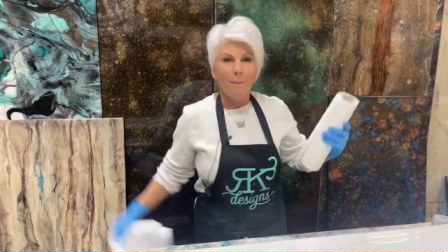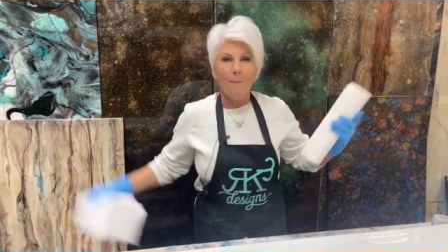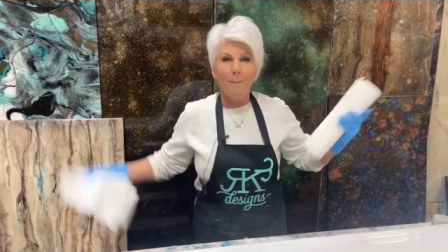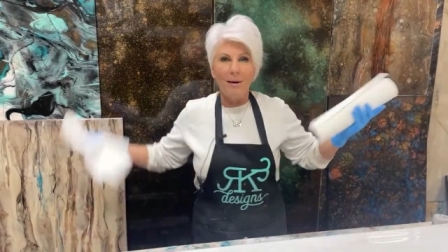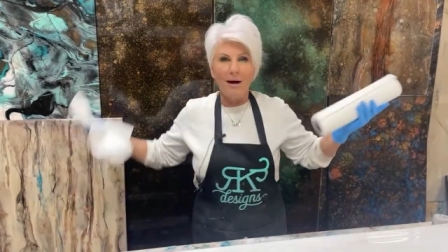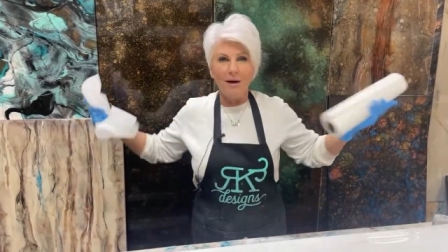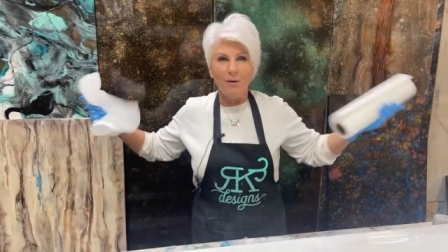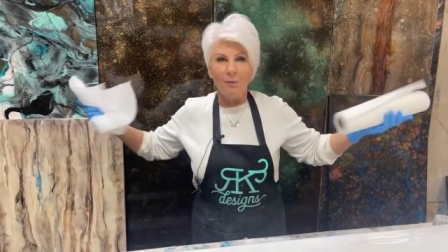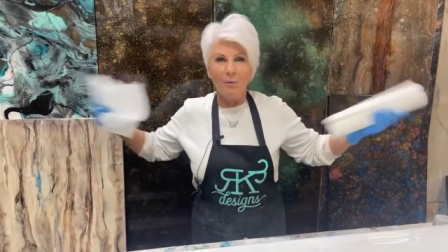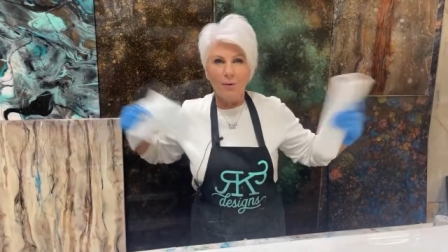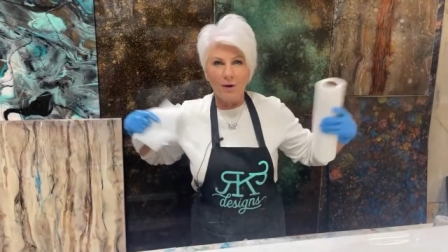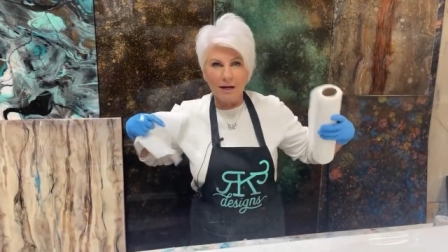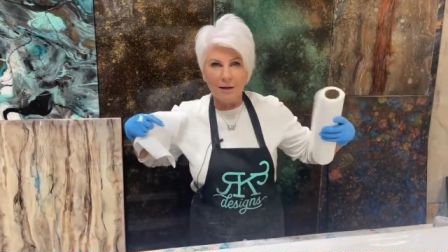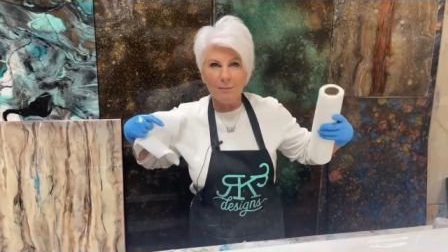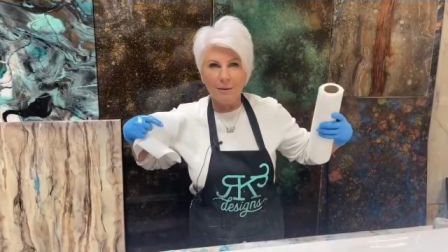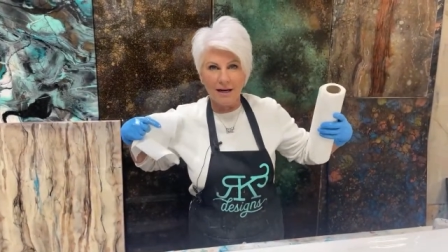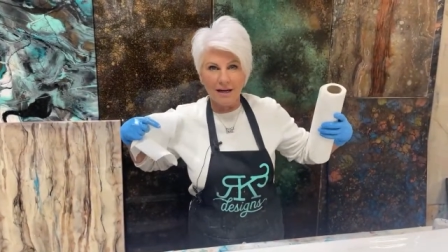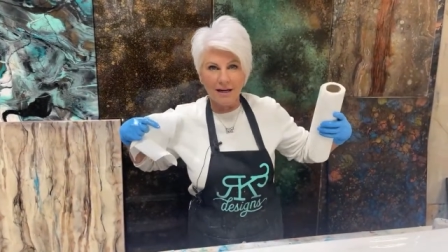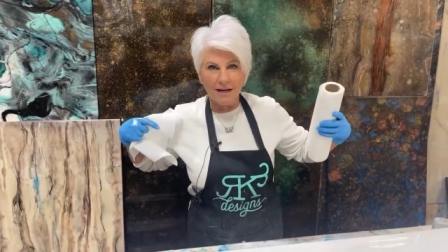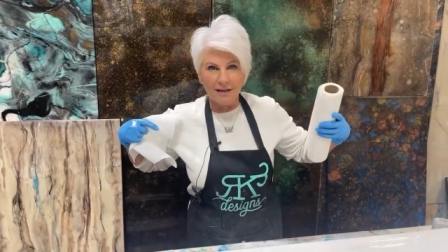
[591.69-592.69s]
But what
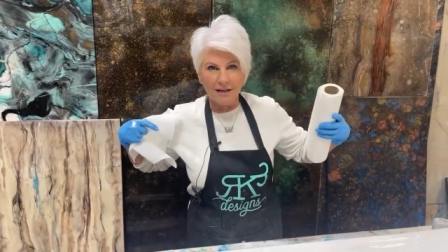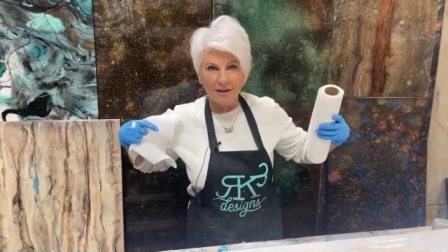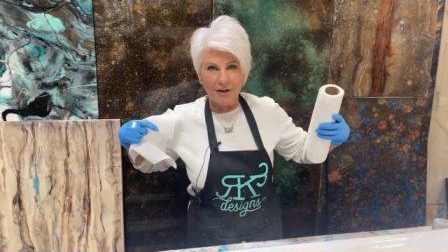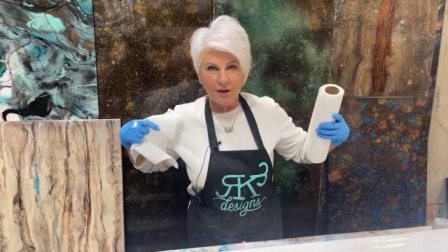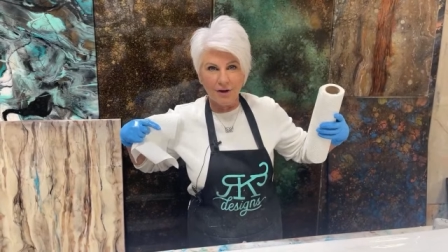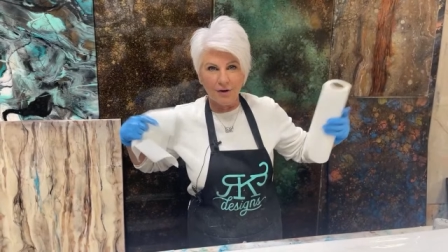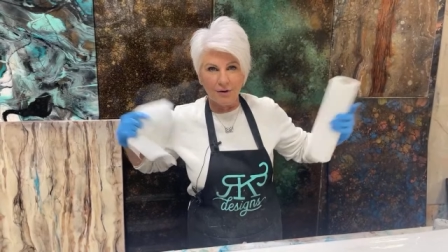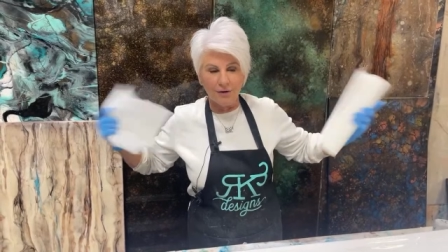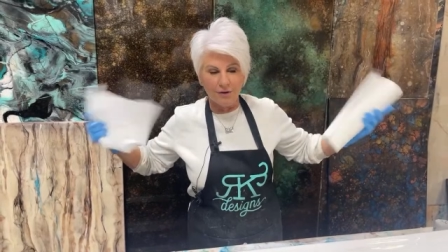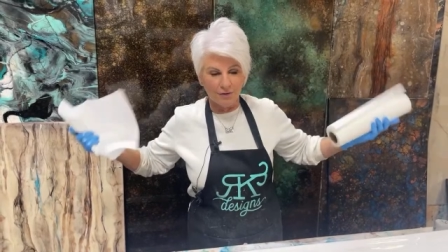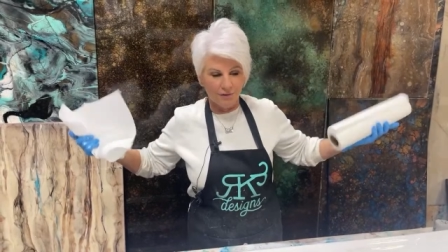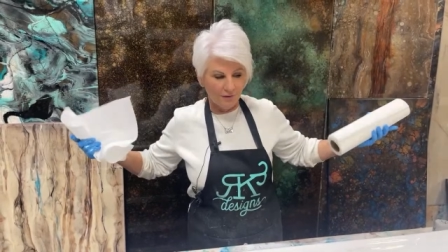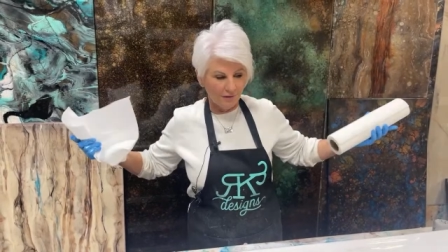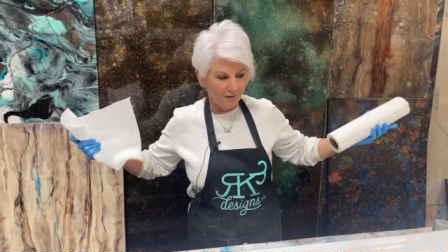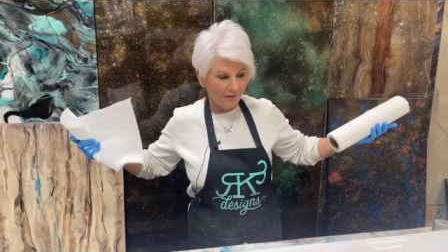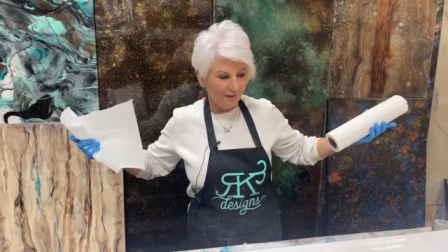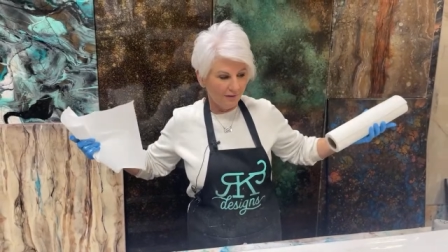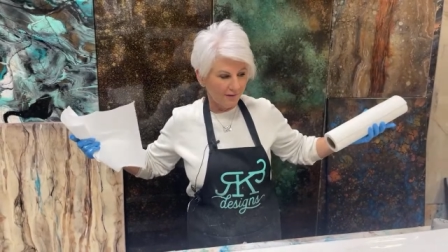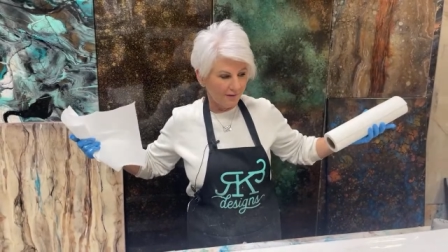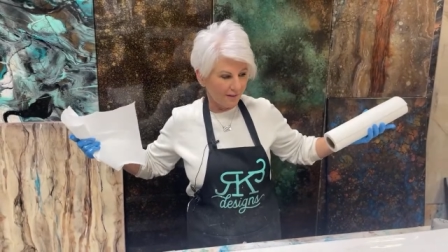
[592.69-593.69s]
am I gonna do?
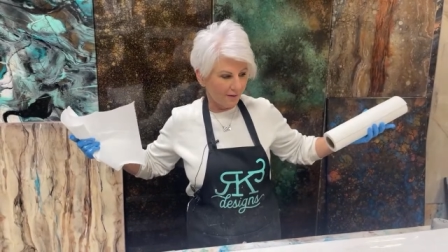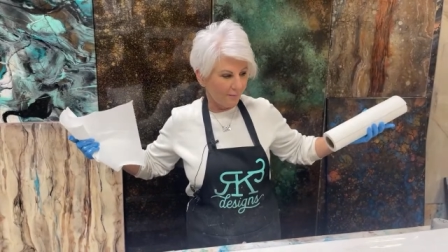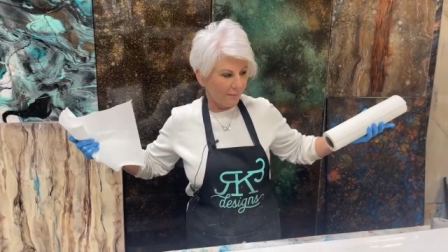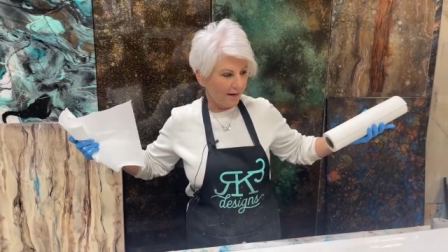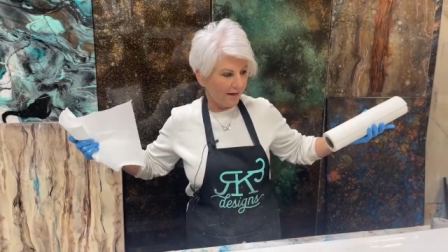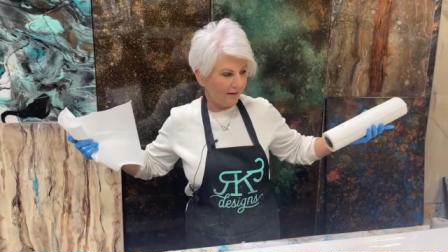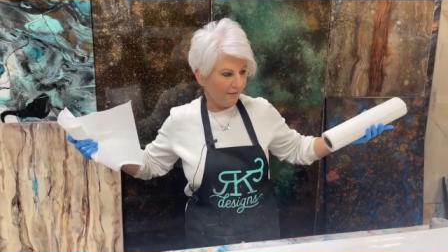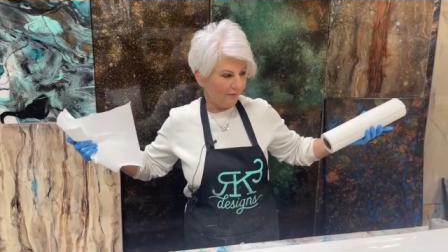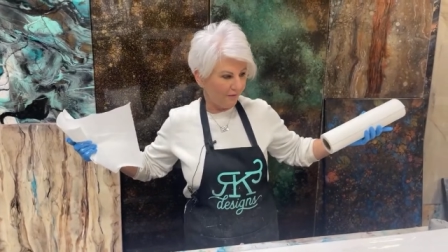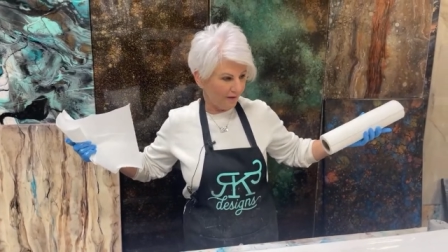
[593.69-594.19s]
Somebody